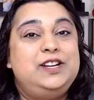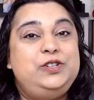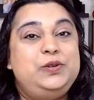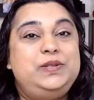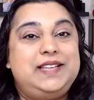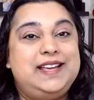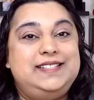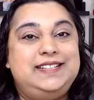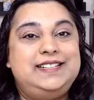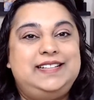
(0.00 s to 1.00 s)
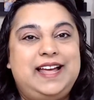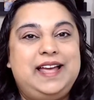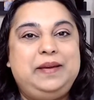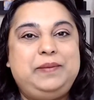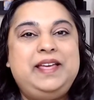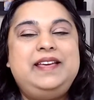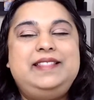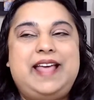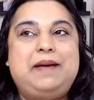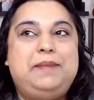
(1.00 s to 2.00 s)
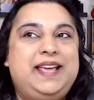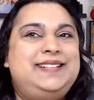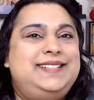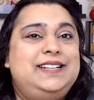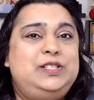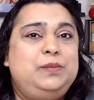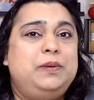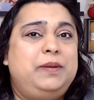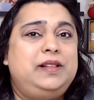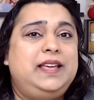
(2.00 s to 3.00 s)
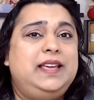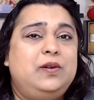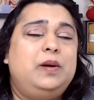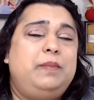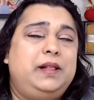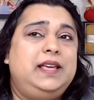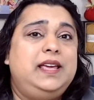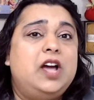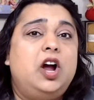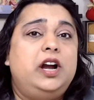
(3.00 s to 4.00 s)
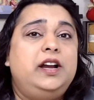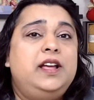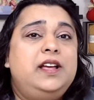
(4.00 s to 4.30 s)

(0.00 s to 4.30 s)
2 skeins at a time, that makes it a super bulky or a bulky yarn.